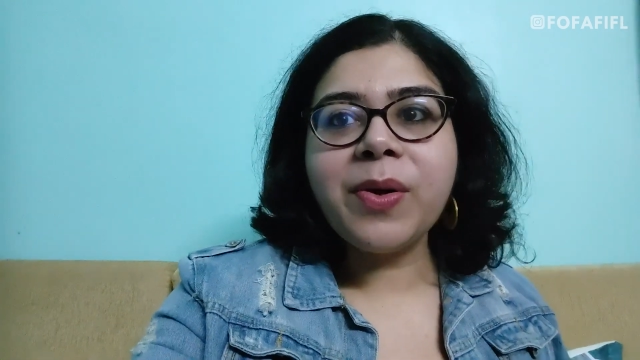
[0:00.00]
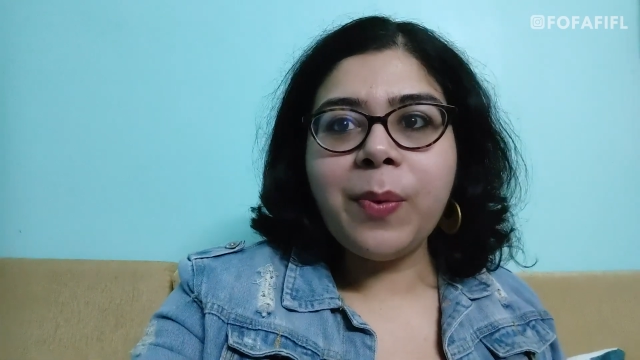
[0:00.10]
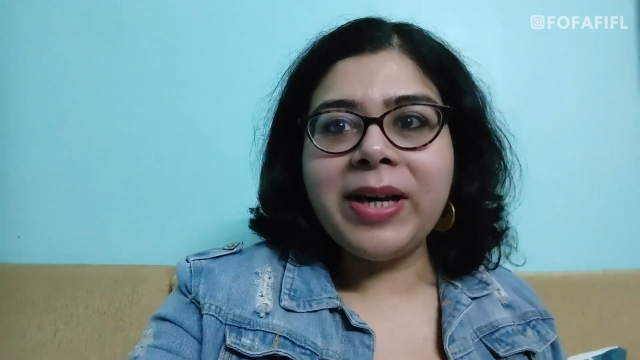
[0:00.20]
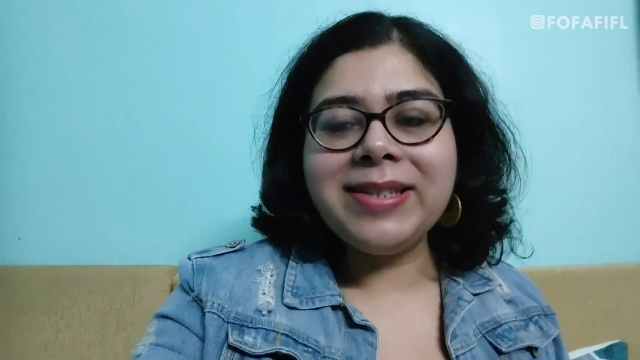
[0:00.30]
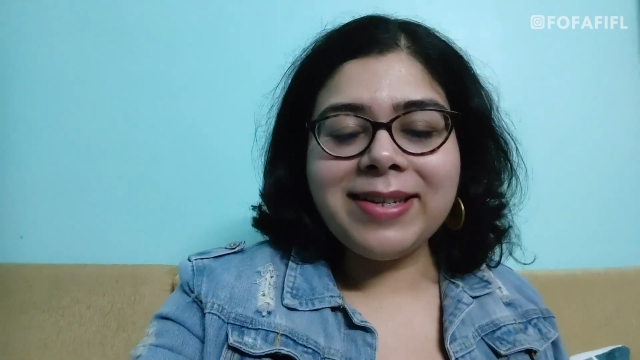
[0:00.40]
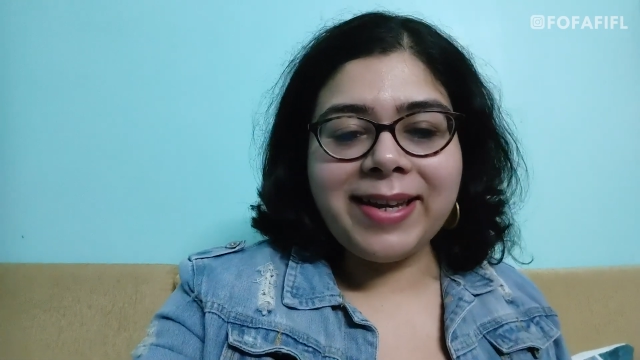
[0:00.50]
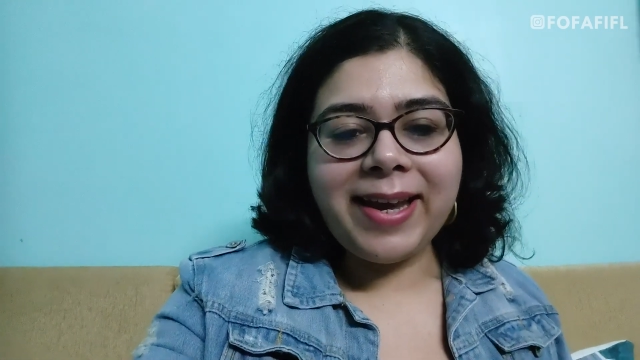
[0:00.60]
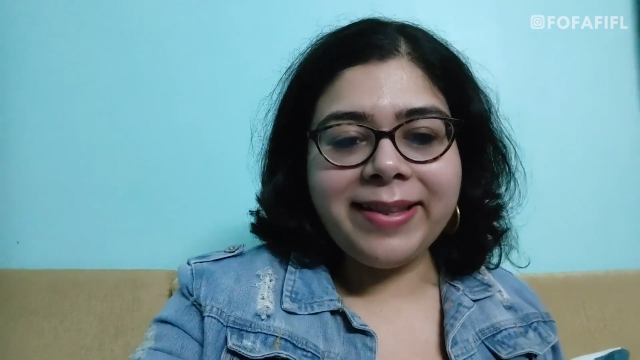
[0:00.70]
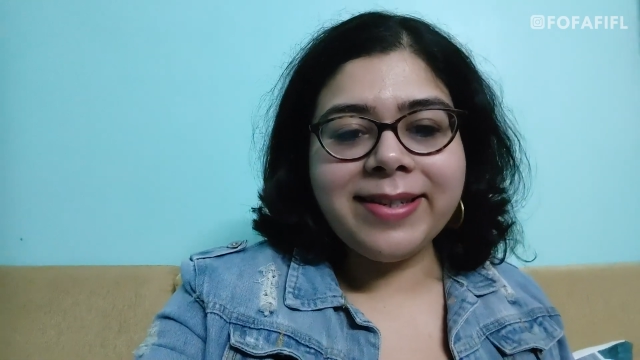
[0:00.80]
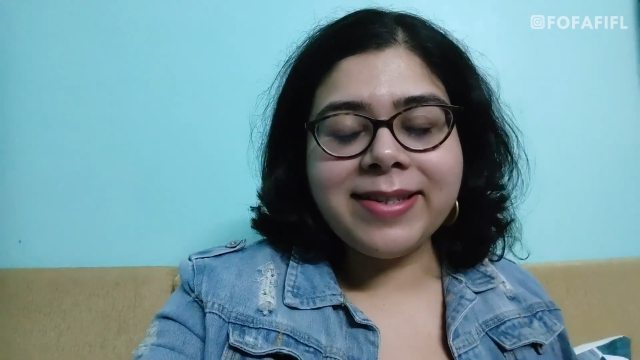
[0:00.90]
Once
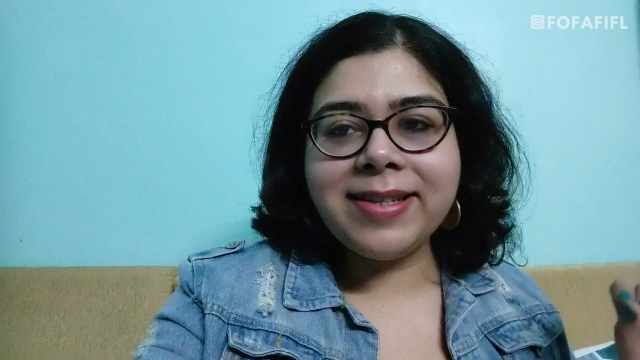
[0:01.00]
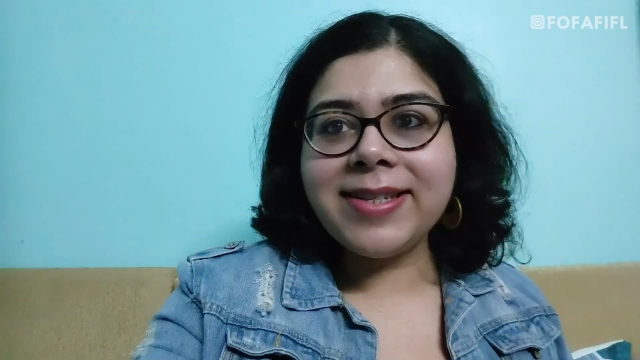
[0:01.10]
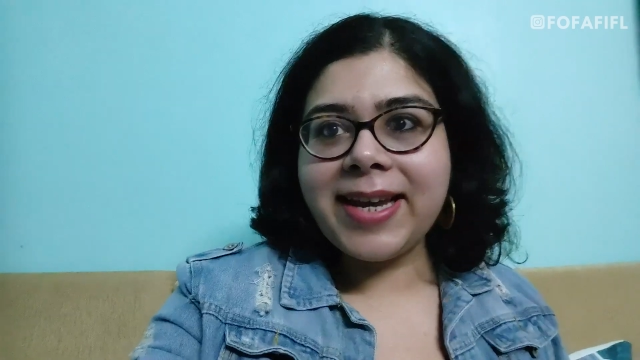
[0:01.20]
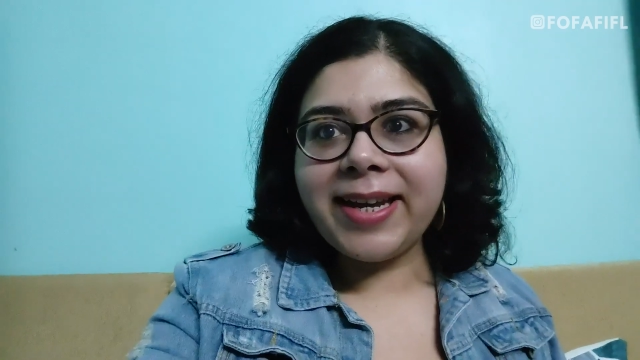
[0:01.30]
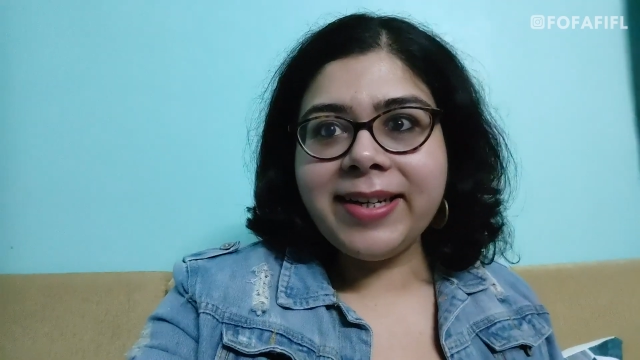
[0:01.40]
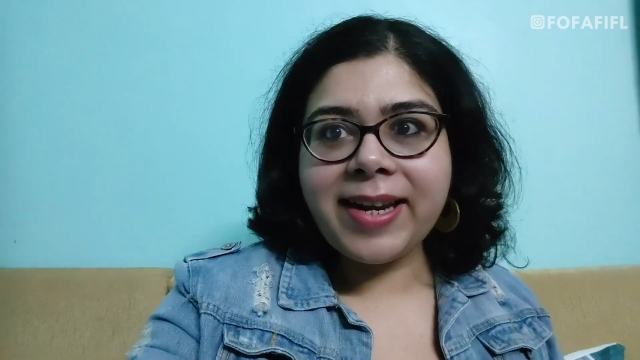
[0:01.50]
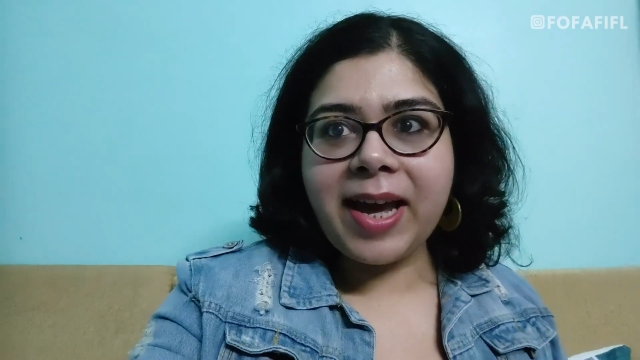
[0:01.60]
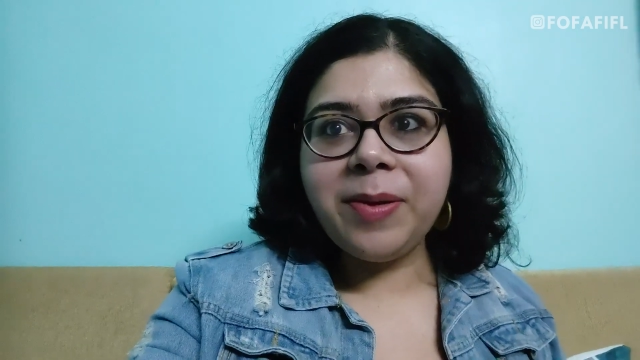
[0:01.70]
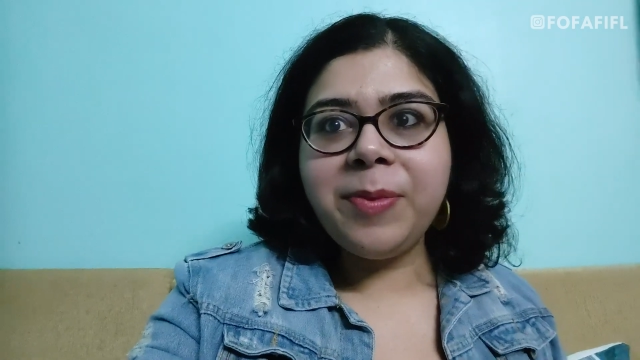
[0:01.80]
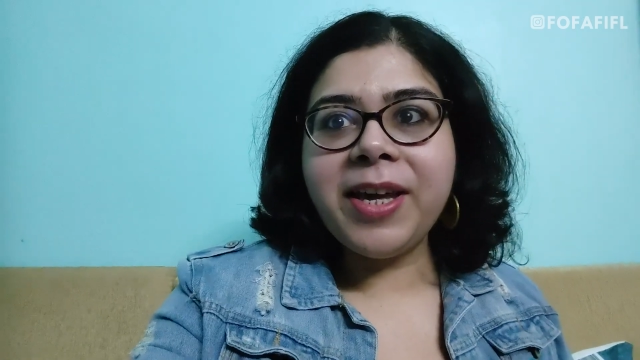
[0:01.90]
again, this is the second
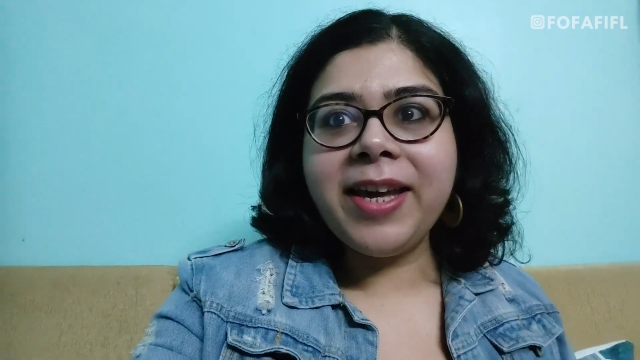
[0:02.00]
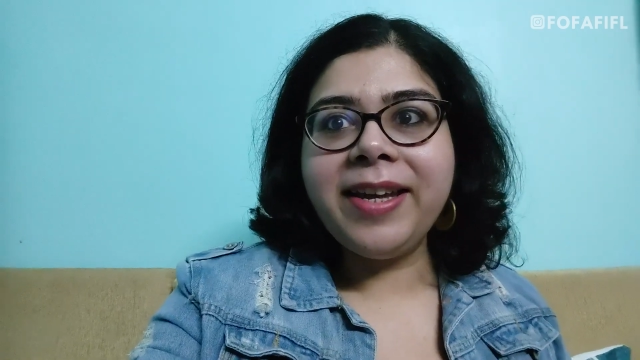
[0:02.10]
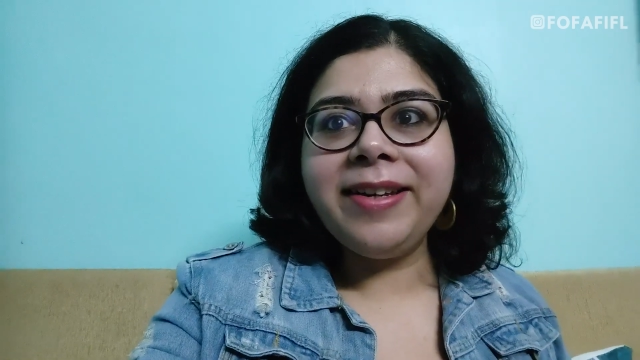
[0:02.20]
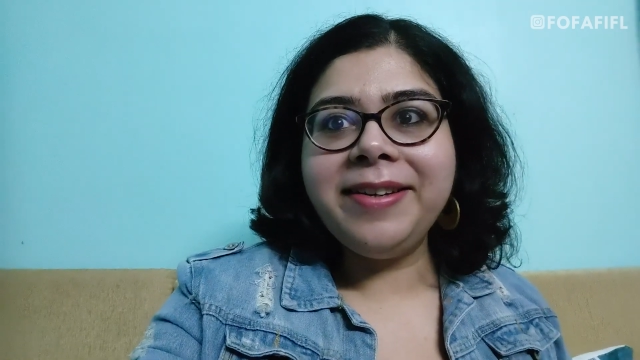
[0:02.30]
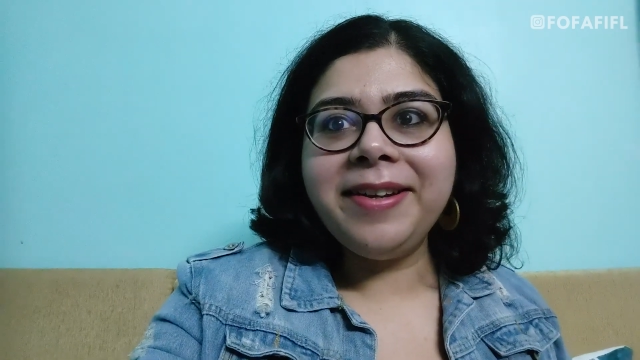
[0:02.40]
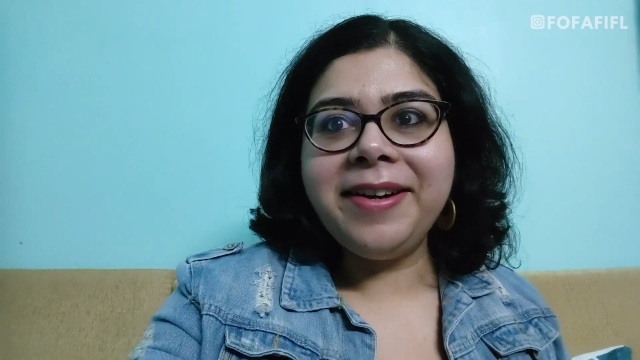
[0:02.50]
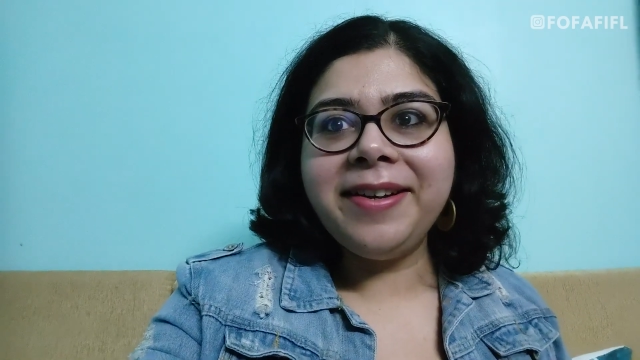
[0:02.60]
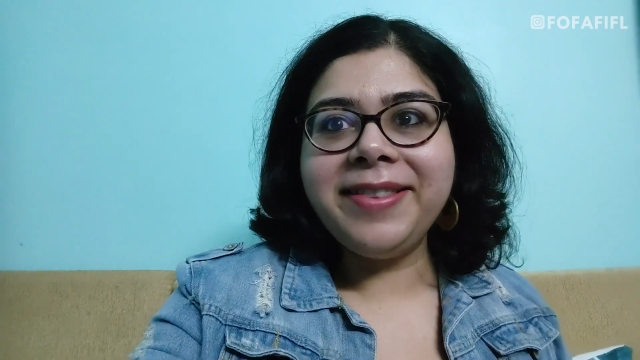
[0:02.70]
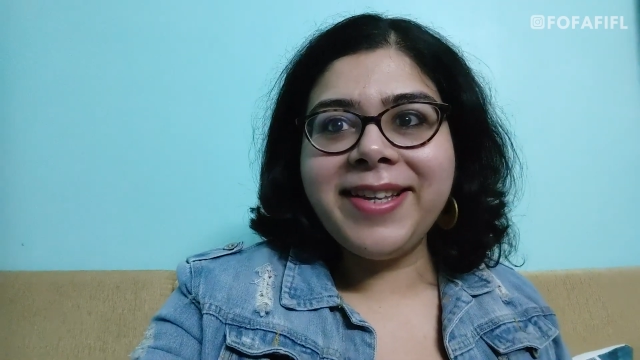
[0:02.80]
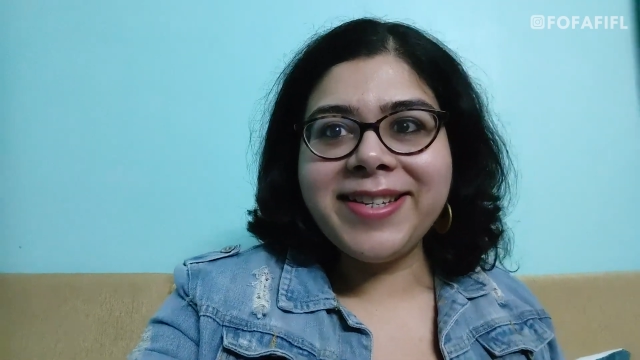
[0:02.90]
time in
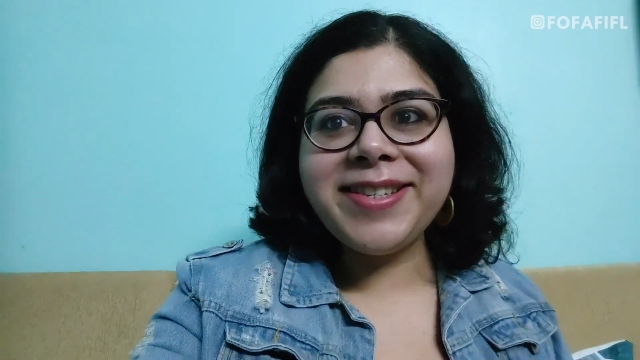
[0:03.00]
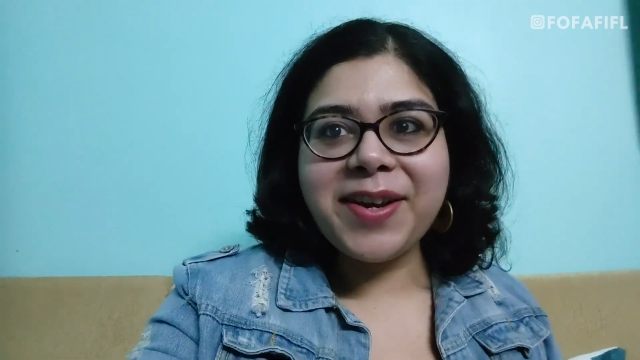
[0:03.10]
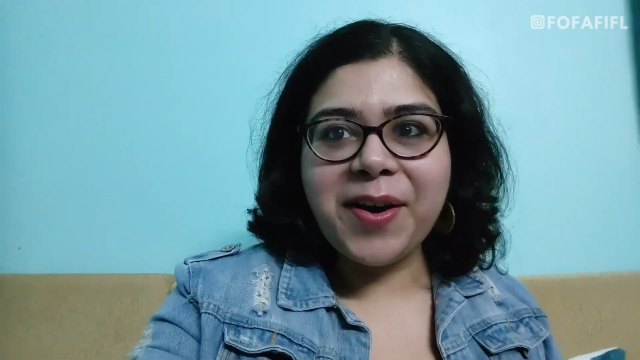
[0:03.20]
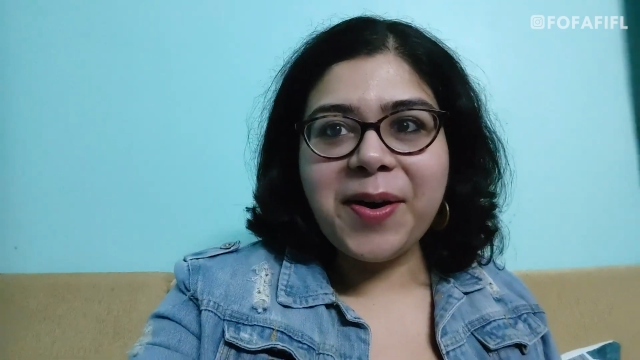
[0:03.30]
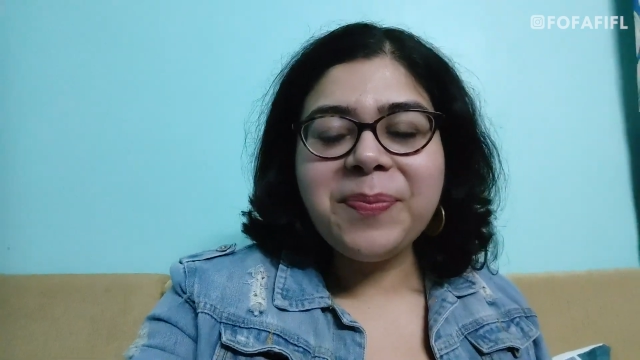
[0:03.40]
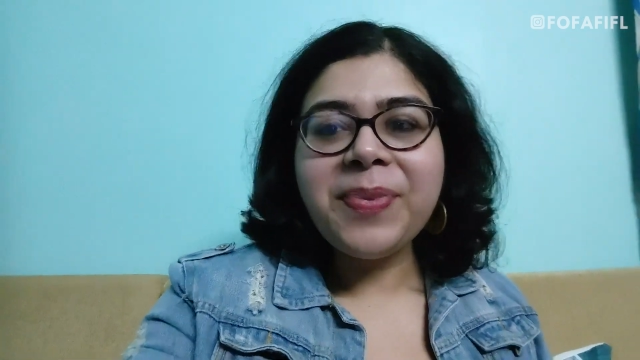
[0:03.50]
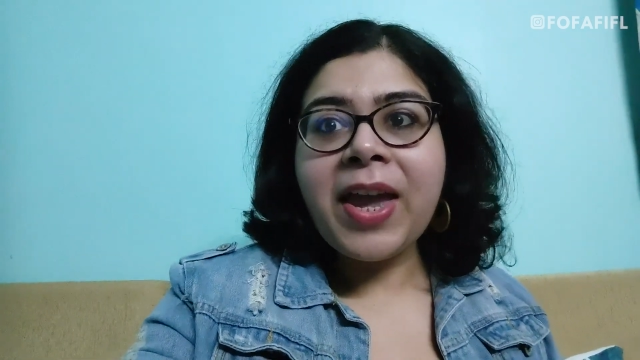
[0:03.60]
this year.